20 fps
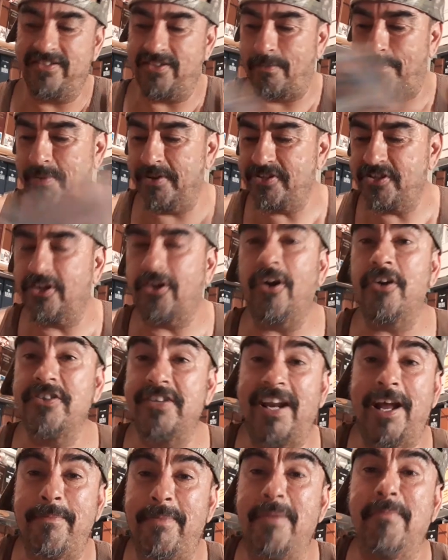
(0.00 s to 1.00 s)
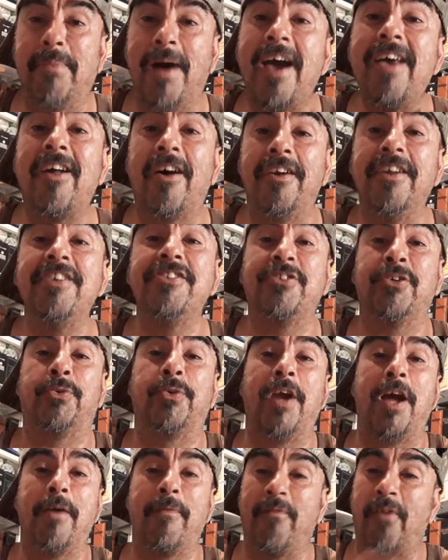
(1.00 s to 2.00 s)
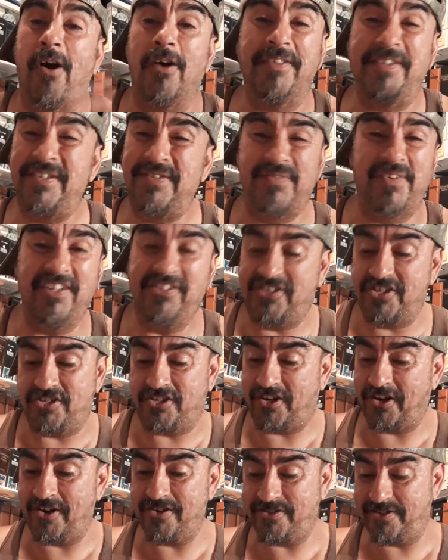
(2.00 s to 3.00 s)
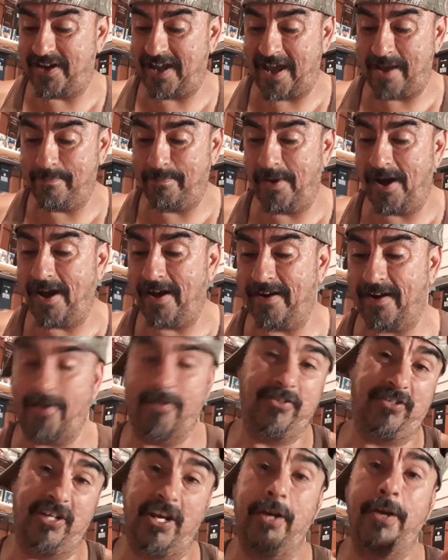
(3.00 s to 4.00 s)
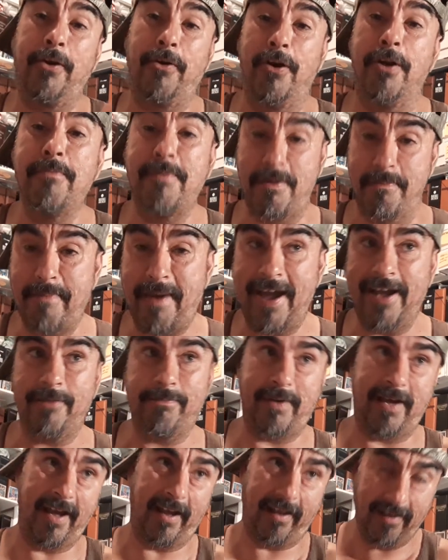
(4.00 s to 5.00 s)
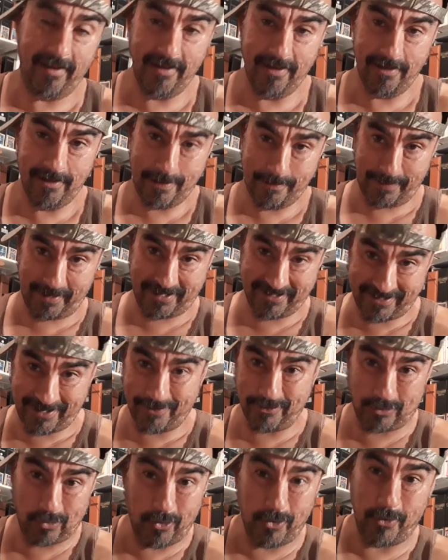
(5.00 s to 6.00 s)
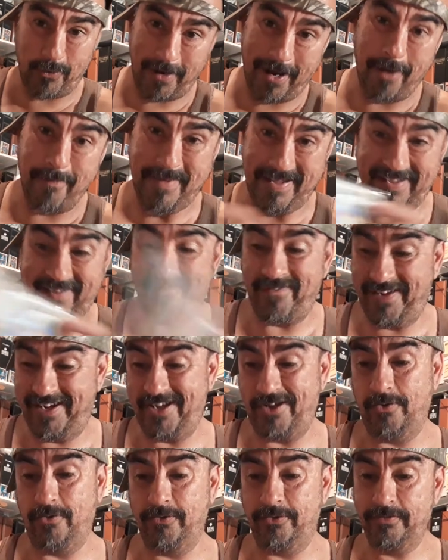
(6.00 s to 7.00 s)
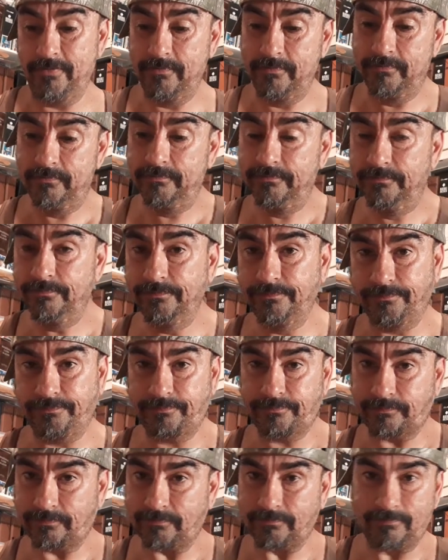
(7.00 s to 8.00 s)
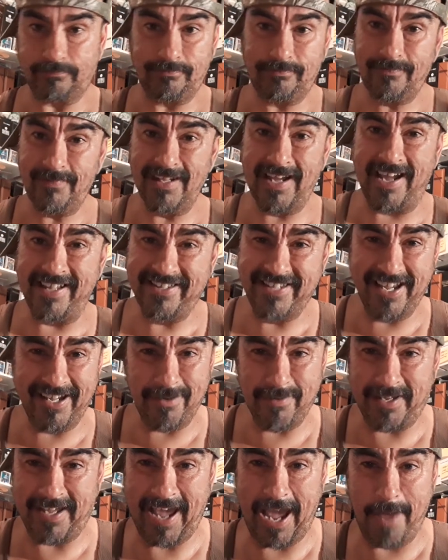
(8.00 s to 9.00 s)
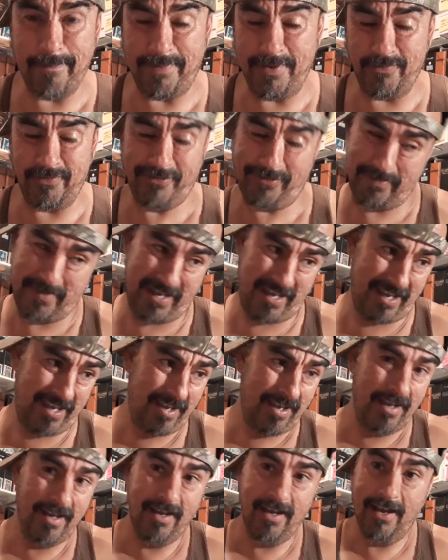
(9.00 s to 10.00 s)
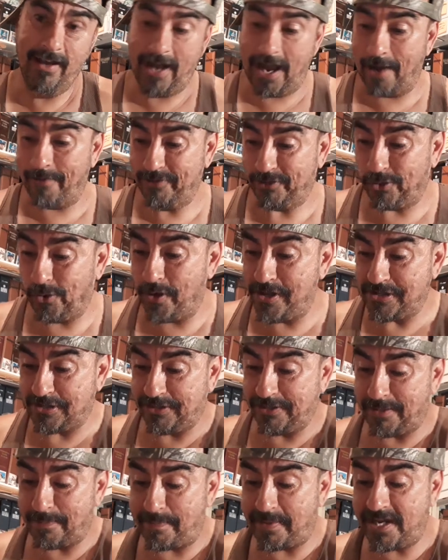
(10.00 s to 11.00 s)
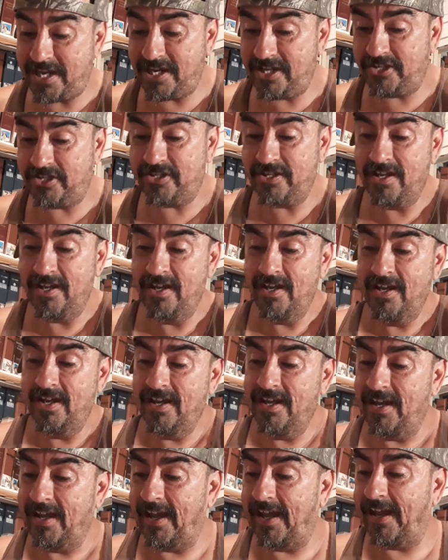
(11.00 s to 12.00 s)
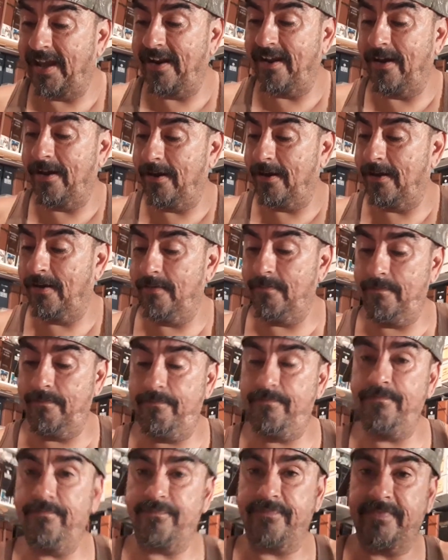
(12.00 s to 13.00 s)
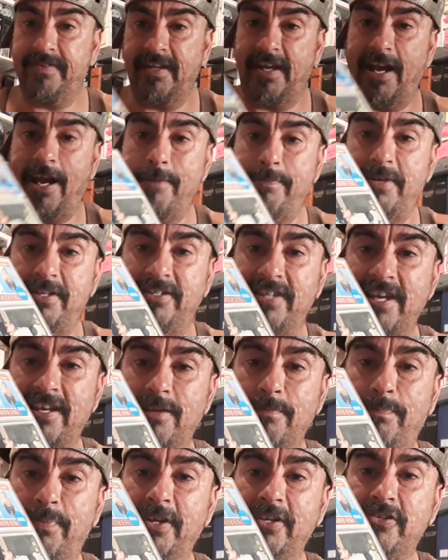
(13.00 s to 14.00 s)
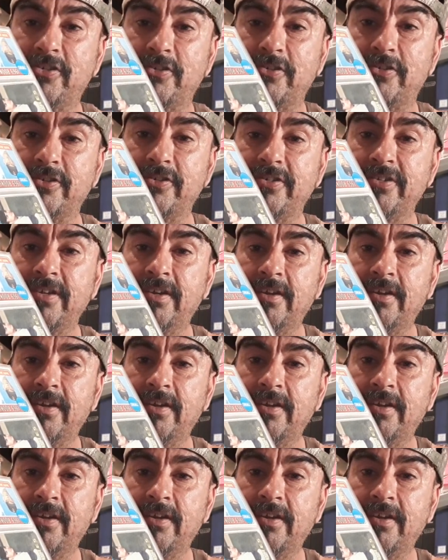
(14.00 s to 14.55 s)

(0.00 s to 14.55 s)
a bunch of cards that I've been buying on Instagram, all these vintage cards that I had bought. I was carrying around in my backpack because I was going around making videos. I'd take them camping with me. I was going to the beach, and I'd be taking pictures